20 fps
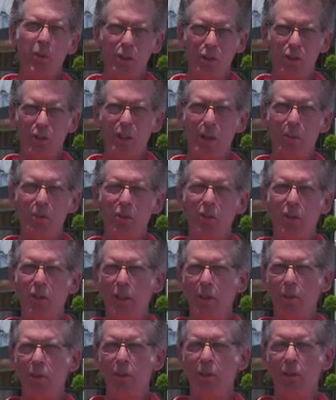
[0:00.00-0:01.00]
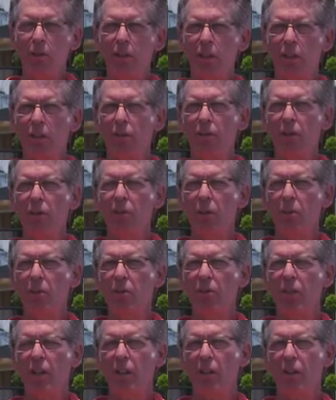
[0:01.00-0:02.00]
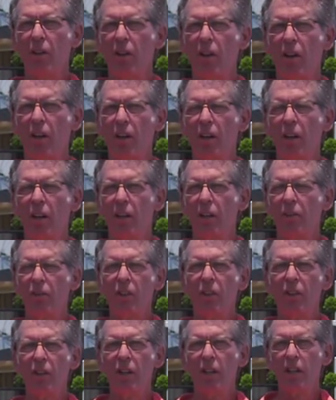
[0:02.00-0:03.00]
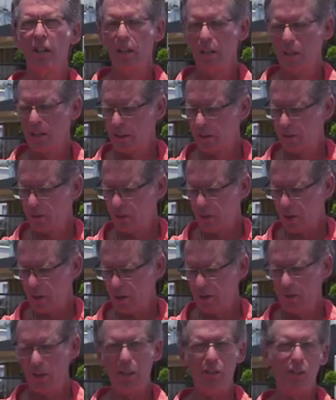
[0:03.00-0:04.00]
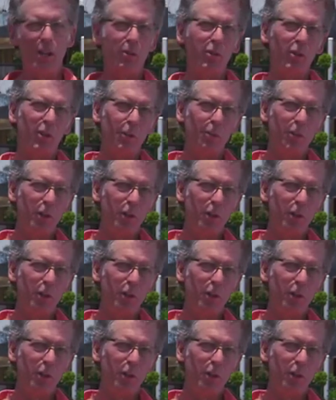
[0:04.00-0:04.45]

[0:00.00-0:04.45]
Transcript: which is absolutely perfect. It's 50% of the line class. So that's absolutely